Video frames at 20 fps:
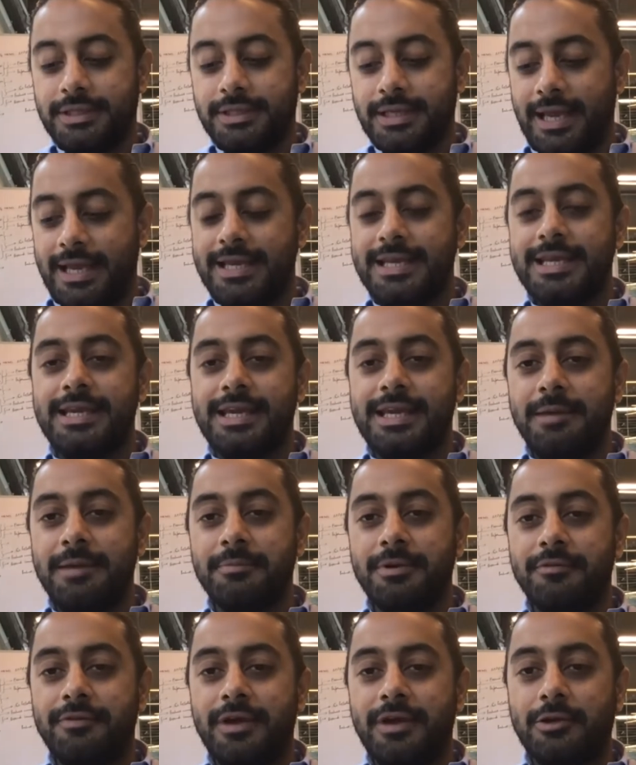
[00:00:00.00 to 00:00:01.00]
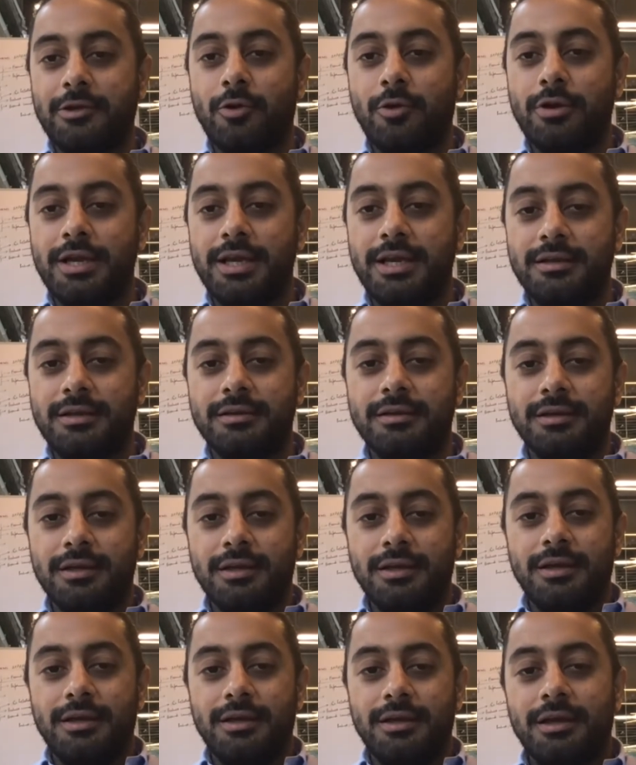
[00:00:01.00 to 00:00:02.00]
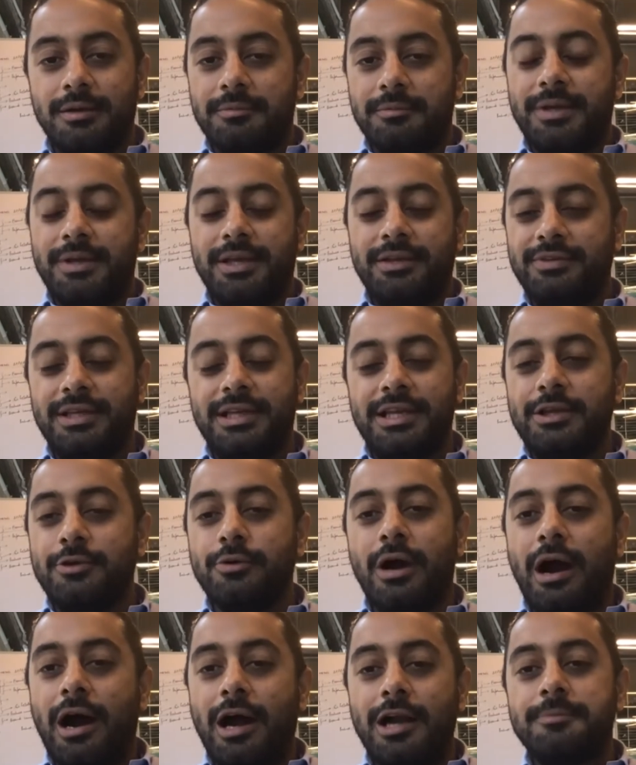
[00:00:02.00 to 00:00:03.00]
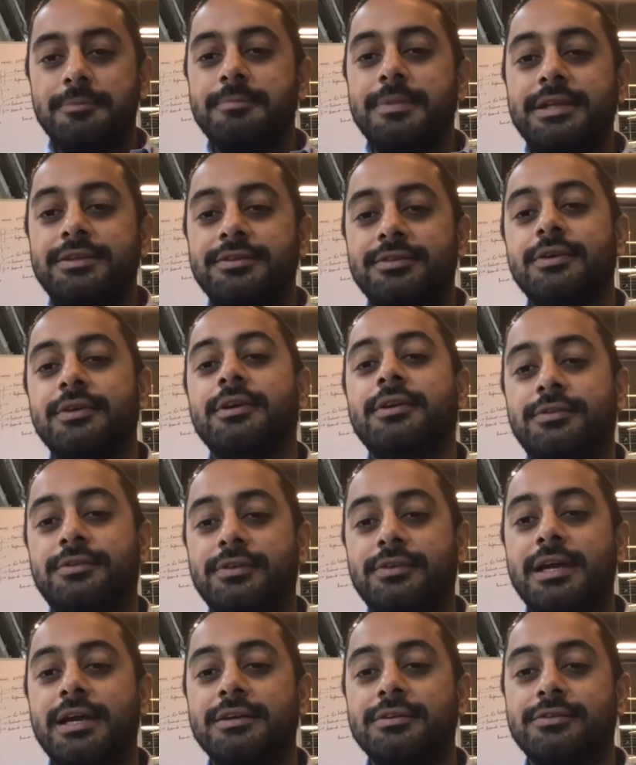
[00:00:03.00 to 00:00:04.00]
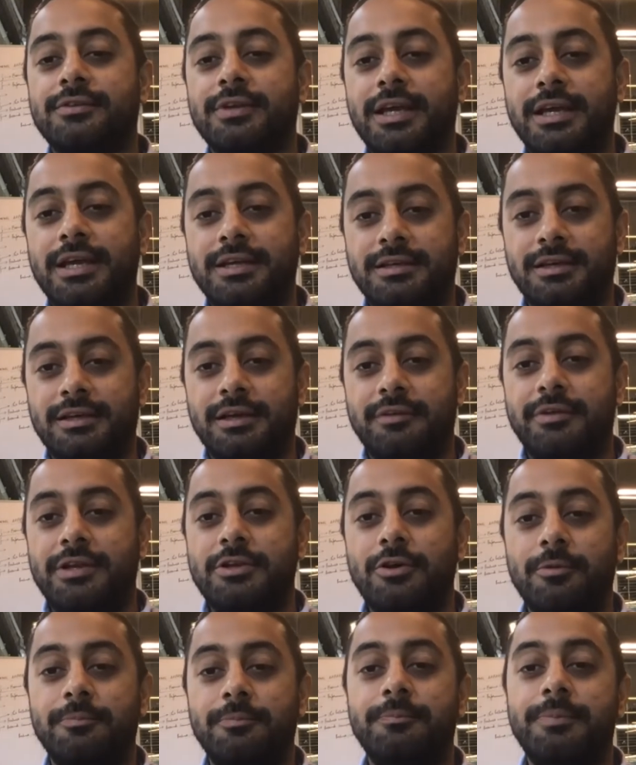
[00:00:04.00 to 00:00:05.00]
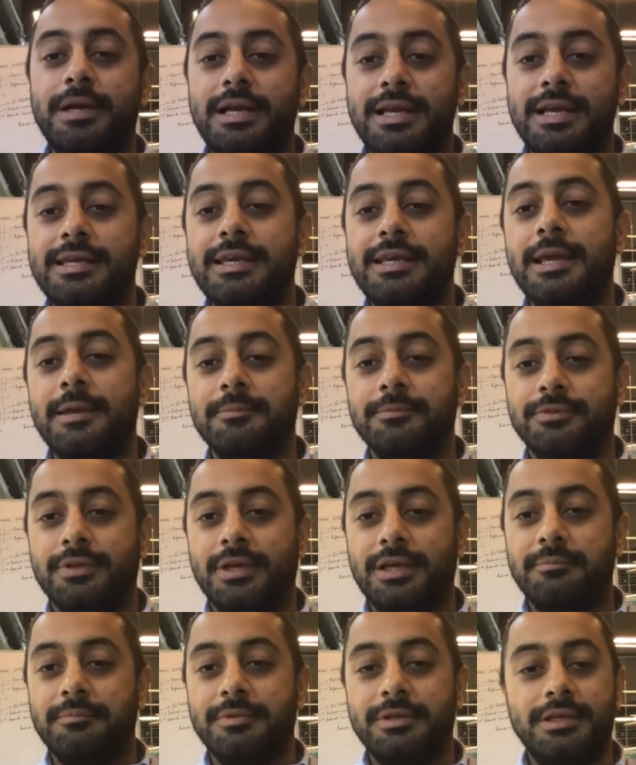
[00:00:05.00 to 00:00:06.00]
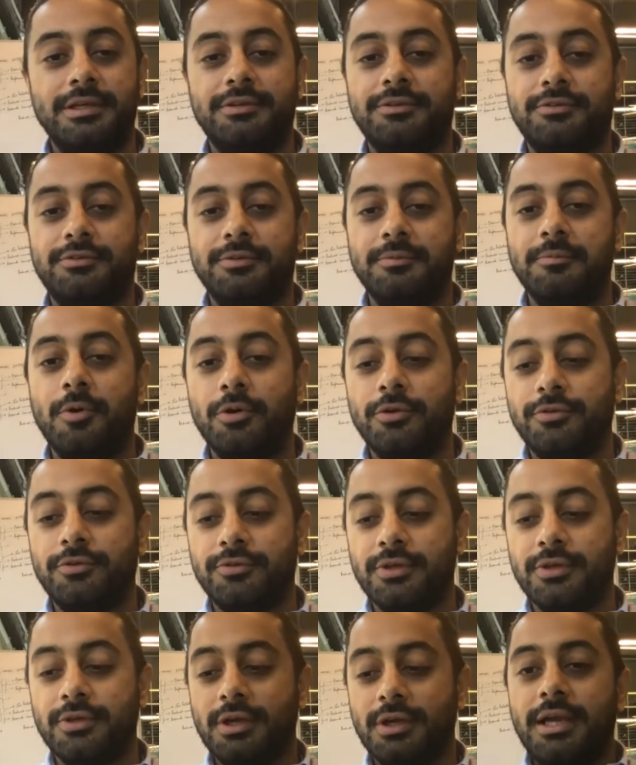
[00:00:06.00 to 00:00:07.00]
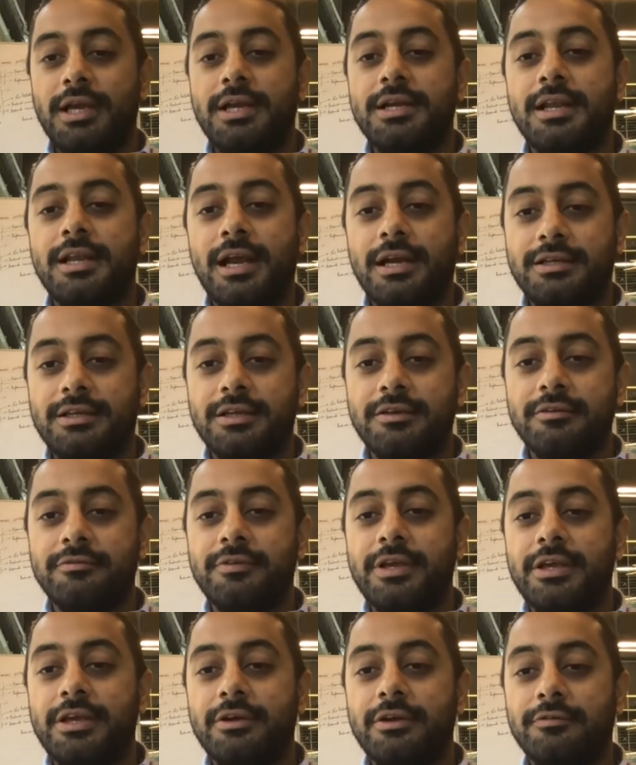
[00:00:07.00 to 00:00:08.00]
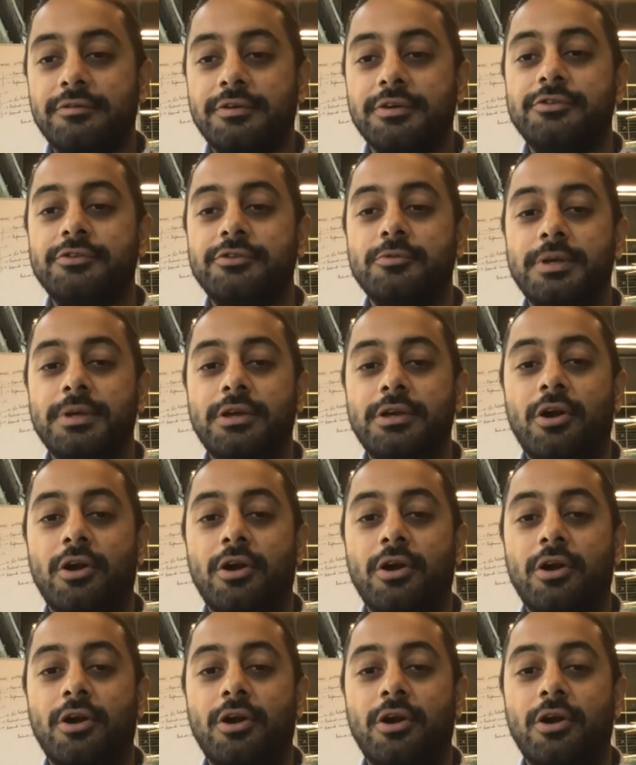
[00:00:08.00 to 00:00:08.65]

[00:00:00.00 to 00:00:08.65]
Any game, in fact, online, basically you art meets science, right? I mean, you're building games. Right? I mean, it's the most interactive way of consuming